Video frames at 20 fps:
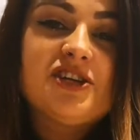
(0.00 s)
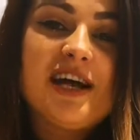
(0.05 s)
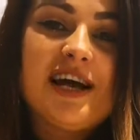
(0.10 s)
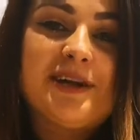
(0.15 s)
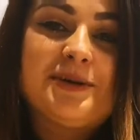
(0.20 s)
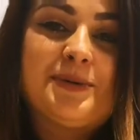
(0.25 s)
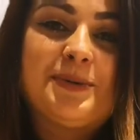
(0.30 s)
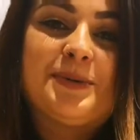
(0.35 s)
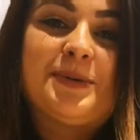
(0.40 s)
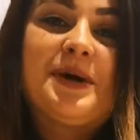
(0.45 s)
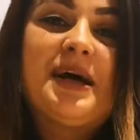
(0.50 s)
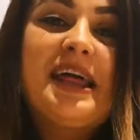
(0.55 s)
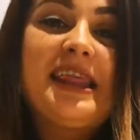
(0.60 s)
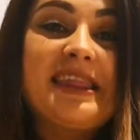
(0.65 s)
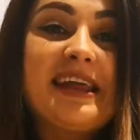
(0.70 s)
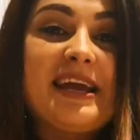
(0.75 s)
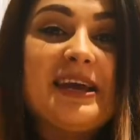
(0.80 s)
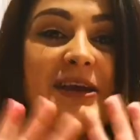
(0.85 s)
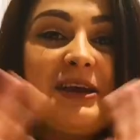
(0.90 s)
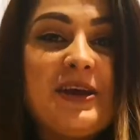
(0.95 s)
channel.
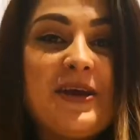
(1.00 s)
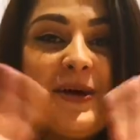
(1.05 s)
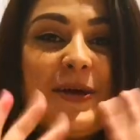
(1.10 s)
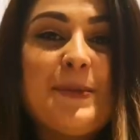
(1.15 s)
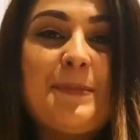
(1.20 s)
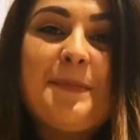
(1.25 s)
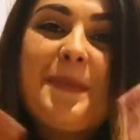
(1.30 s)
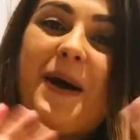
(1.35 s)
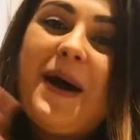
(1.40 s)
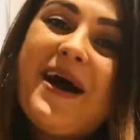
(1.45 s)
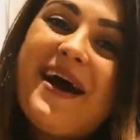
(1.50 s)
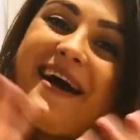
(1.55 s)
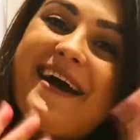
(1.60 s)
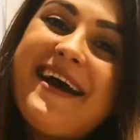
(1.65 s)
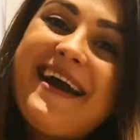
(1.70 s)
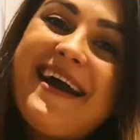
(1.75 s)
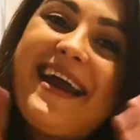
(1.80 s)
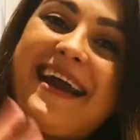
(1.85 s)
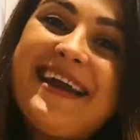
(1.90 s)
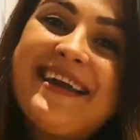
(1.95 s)
Thank you,
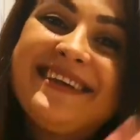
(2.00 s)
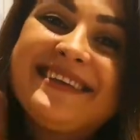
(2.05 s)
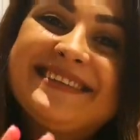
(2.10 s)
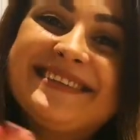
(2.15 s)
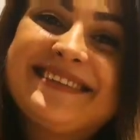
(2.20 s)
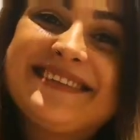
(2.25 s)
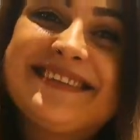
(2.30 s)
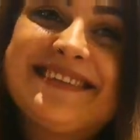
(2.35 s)
bye.